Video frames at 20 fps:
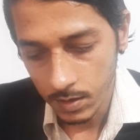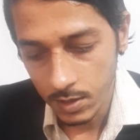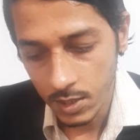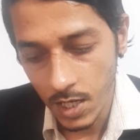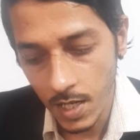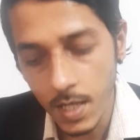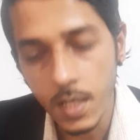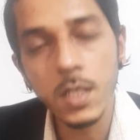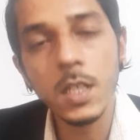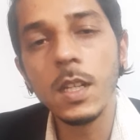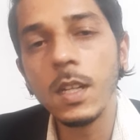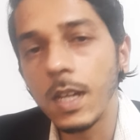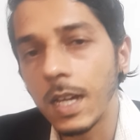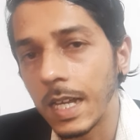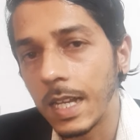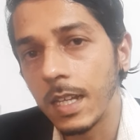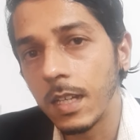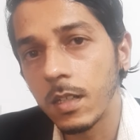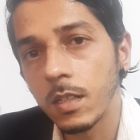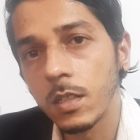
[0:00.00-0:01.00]
change in
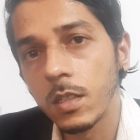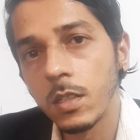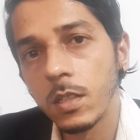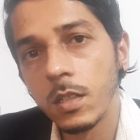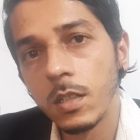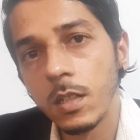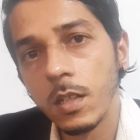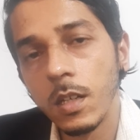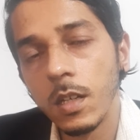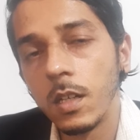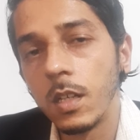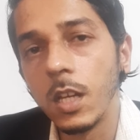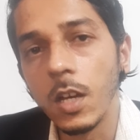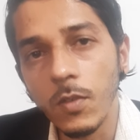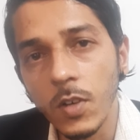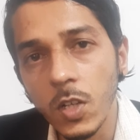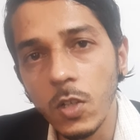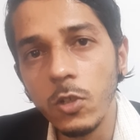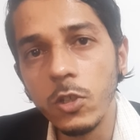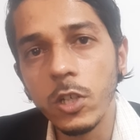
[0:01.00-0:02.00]
color,
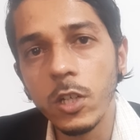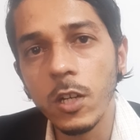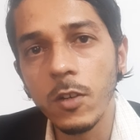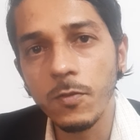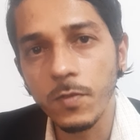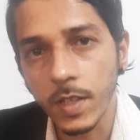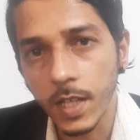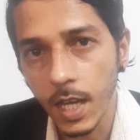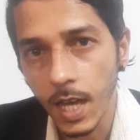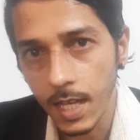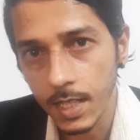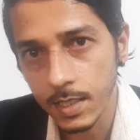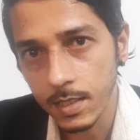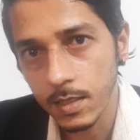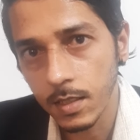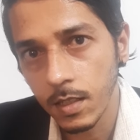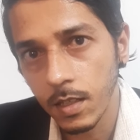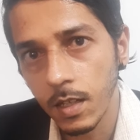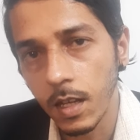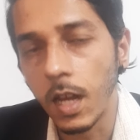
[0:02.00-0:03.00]
evolution of gas,
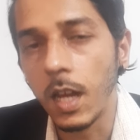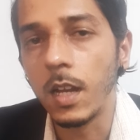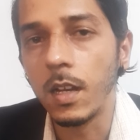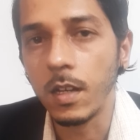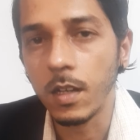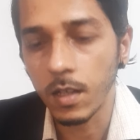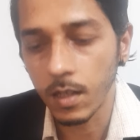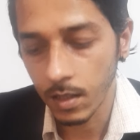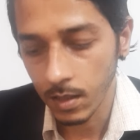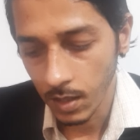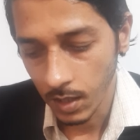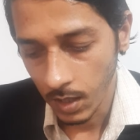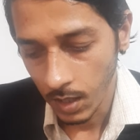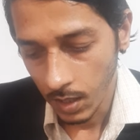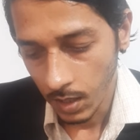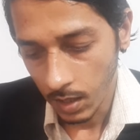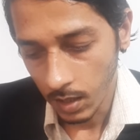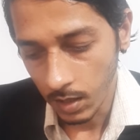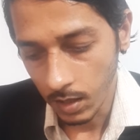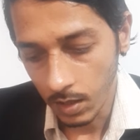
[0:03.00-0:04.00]
and
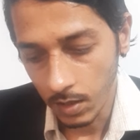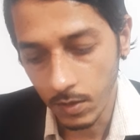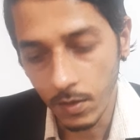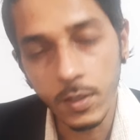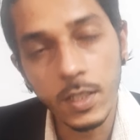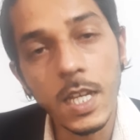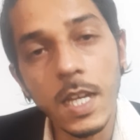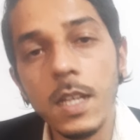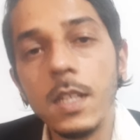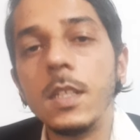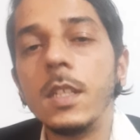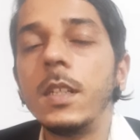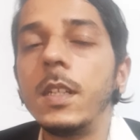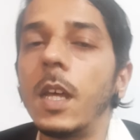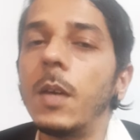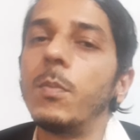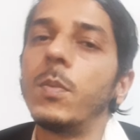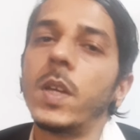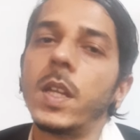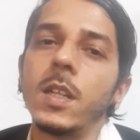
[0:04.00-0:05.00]
change in
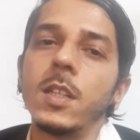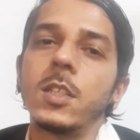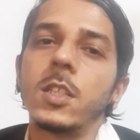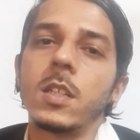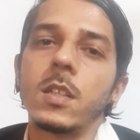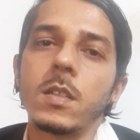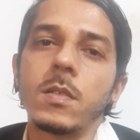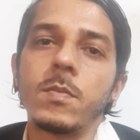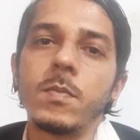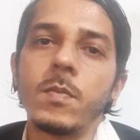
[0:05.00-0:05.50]
temperature,